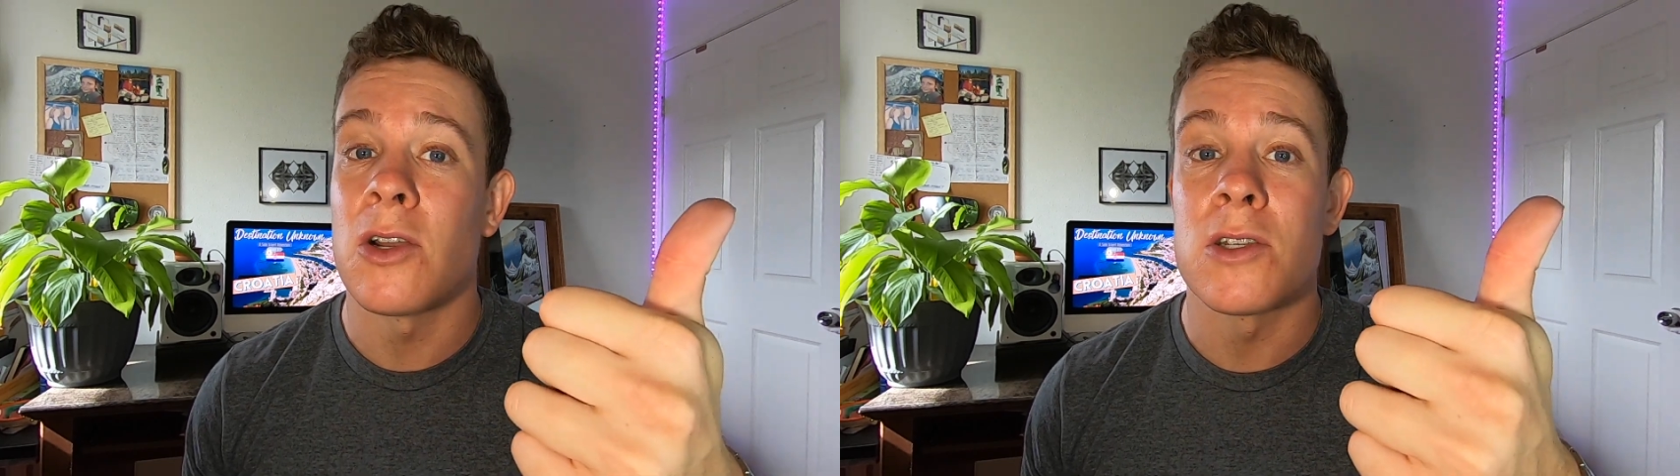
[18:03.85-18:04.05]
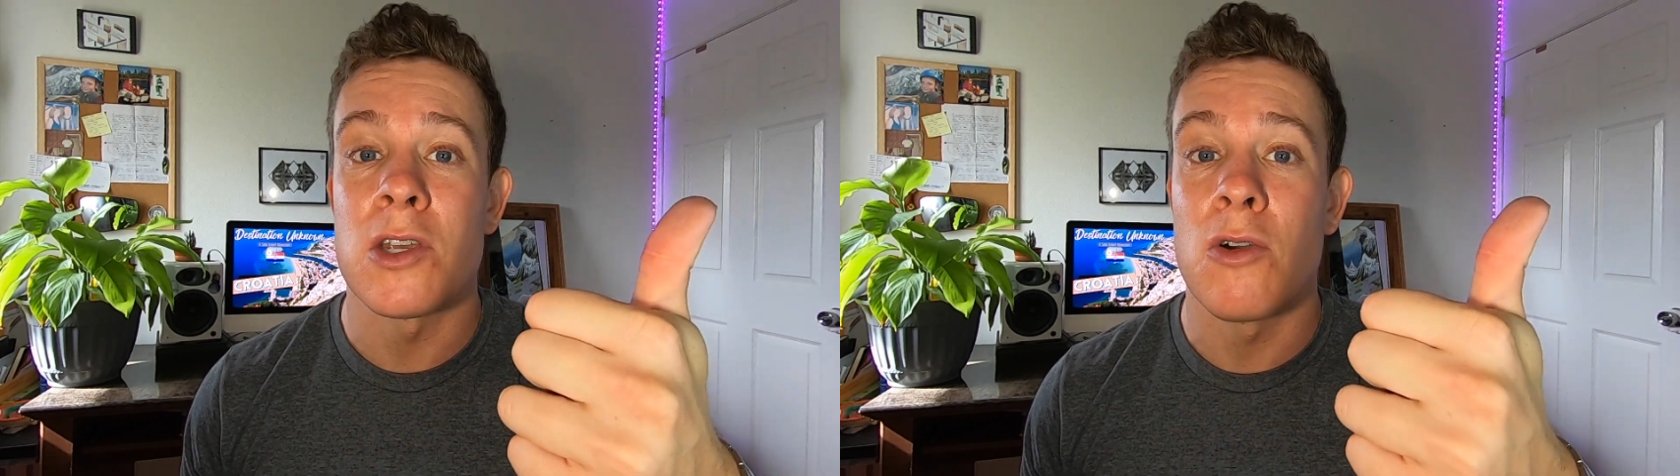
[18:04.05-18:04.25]

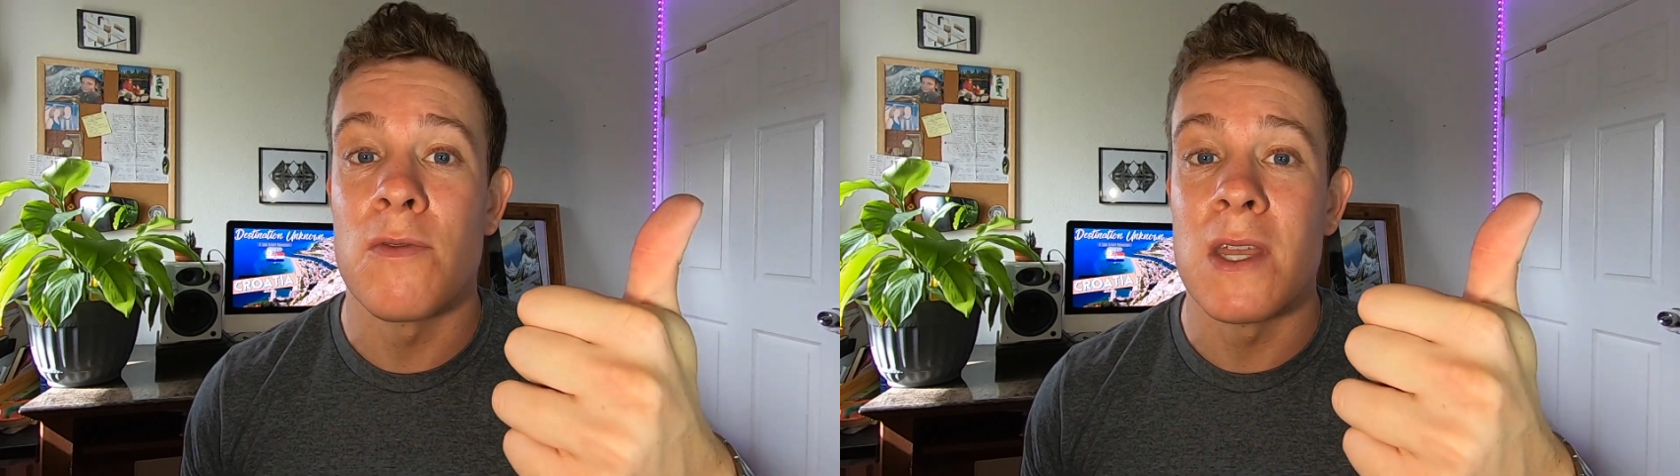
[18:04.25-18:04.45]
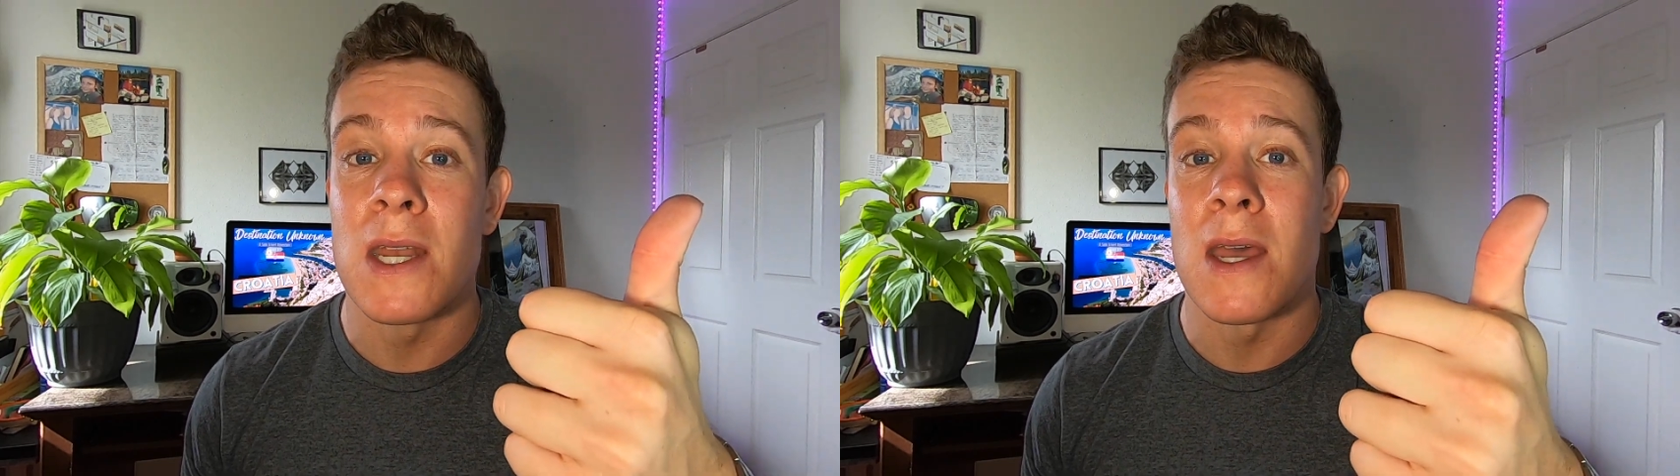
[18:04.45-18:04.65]

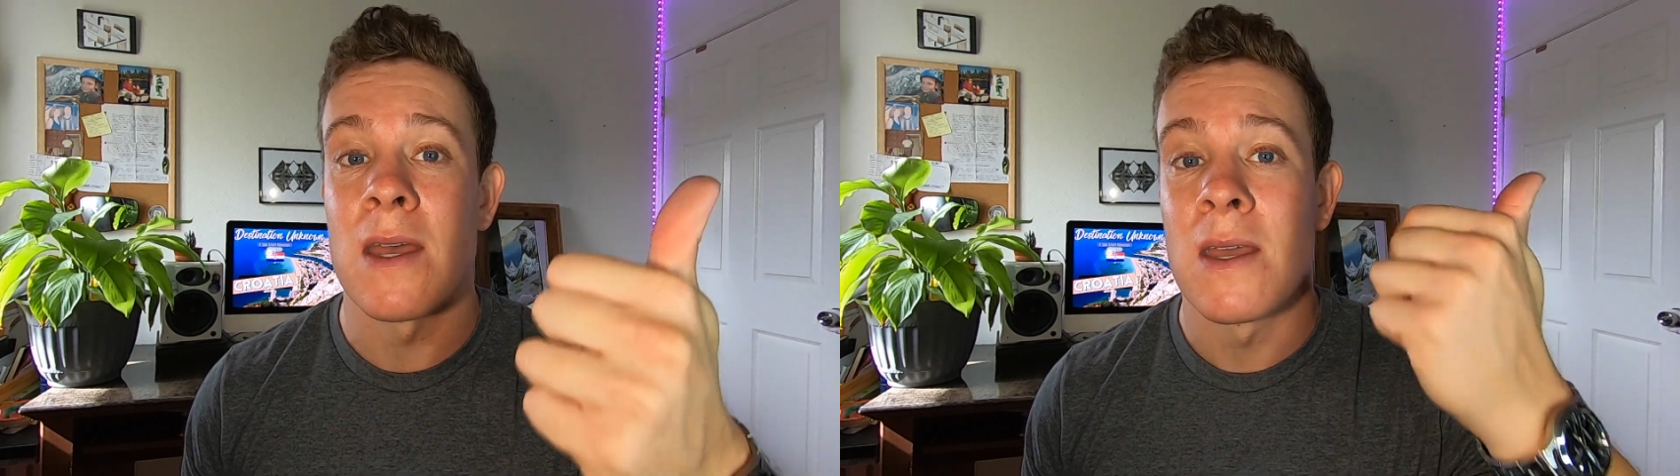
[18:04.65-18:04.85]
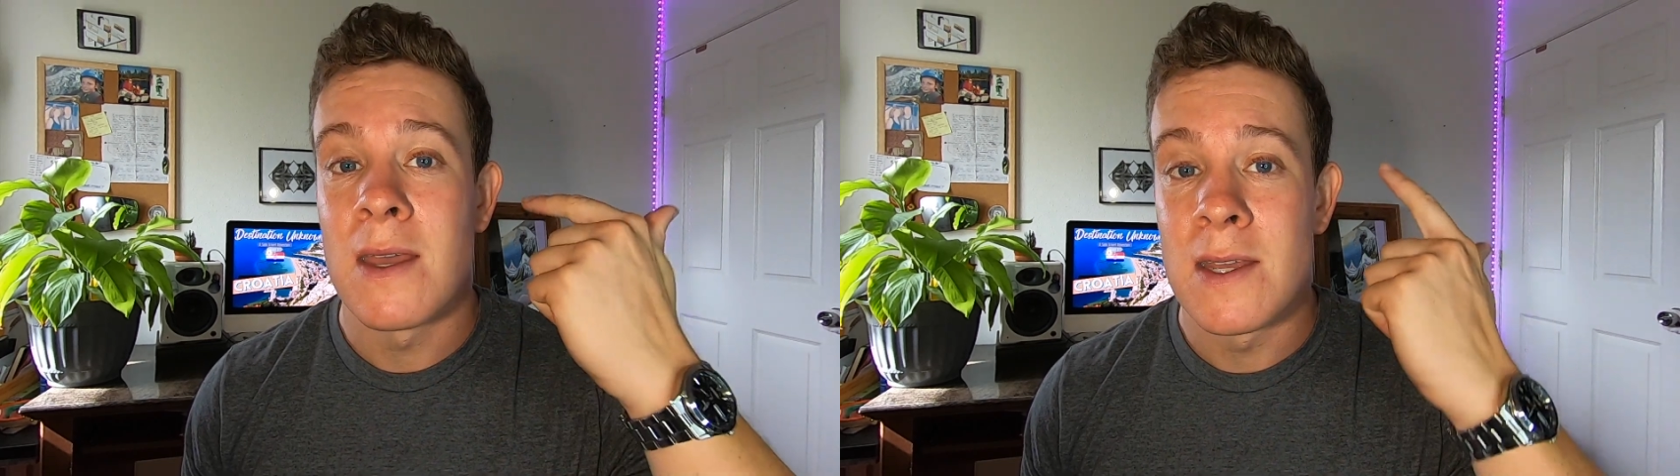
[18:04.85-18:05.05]
Herzegovina,
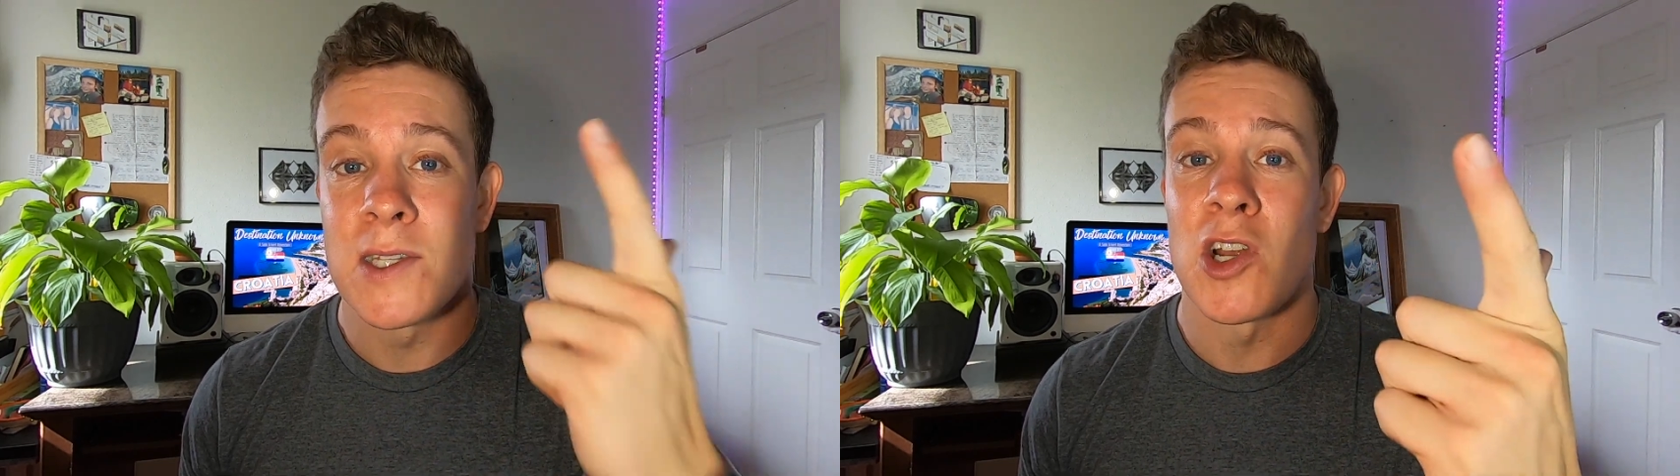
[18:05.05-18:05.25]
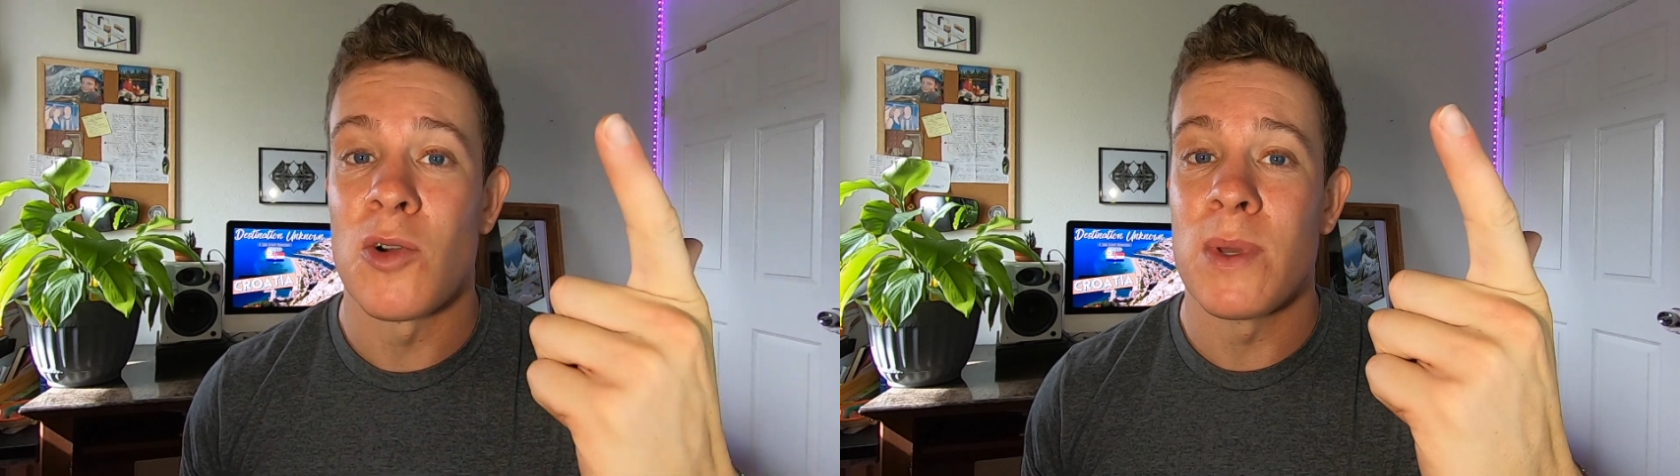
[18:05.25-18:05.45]

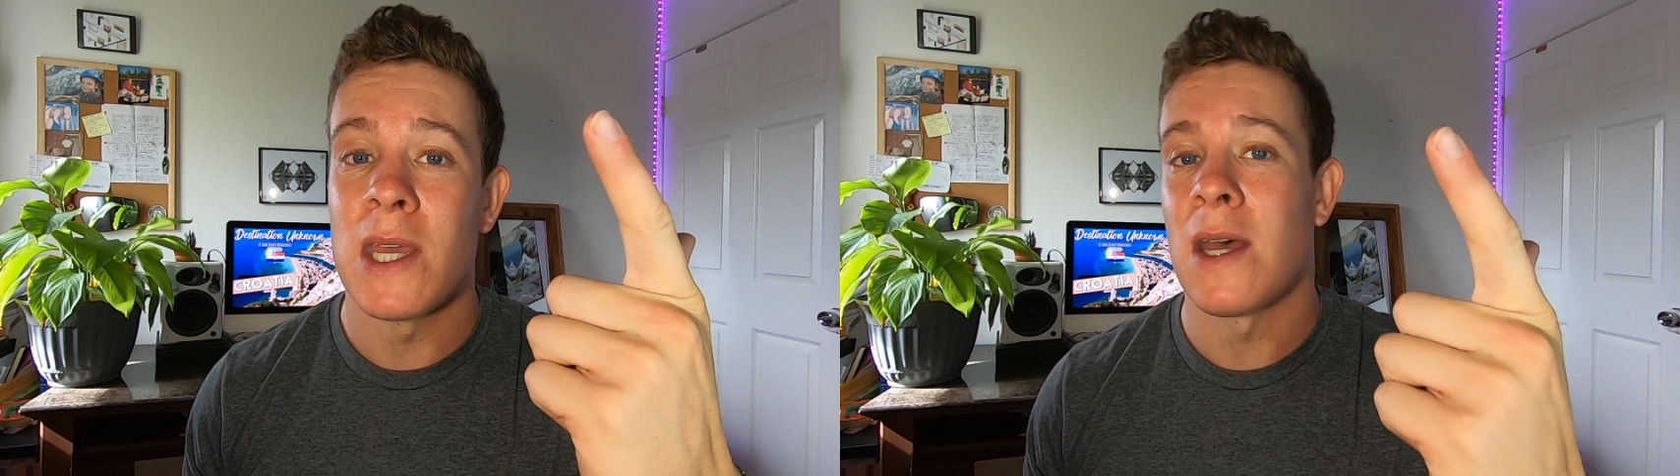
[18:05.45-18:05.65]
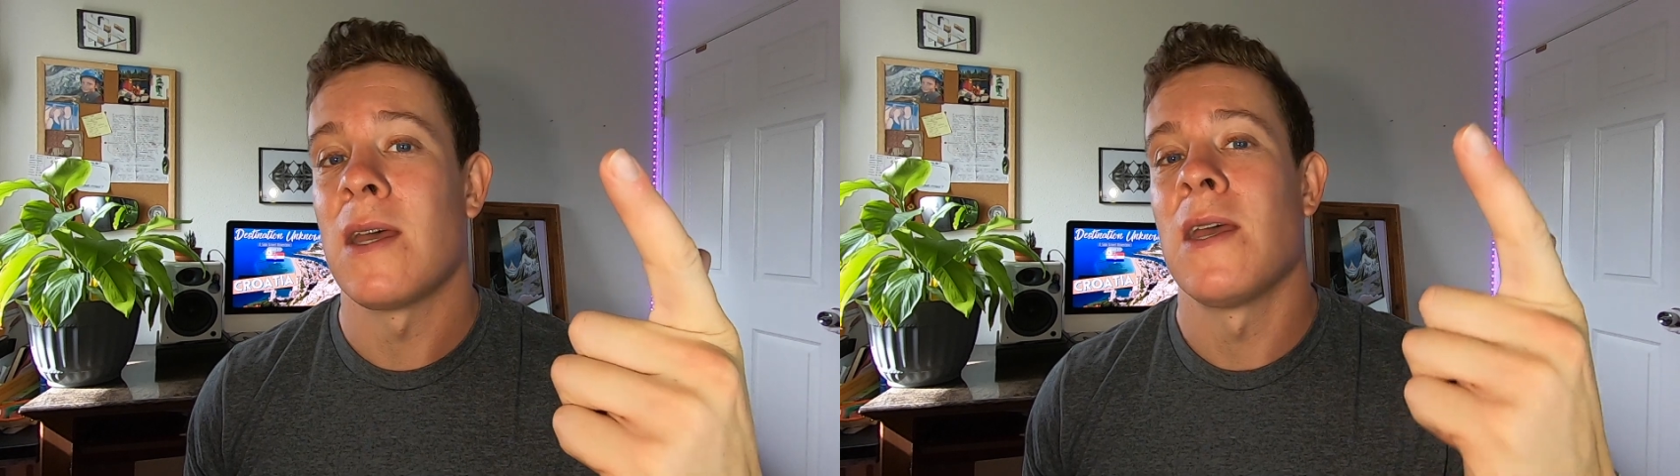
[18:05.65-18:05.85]

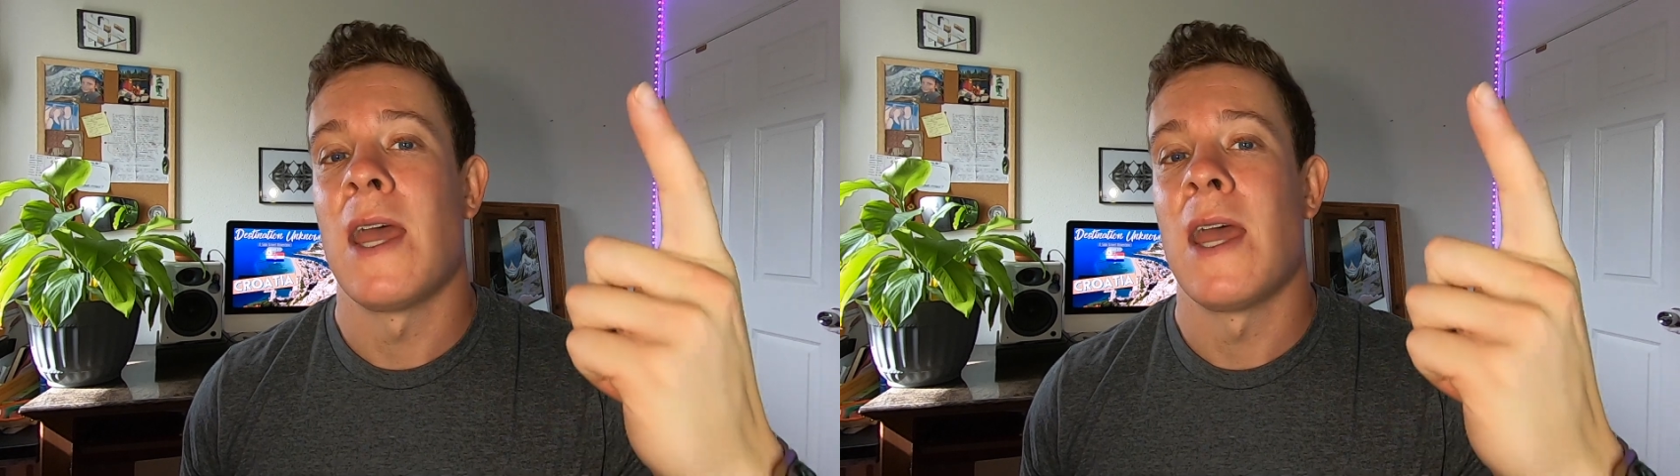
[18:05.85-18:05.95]
Serbia,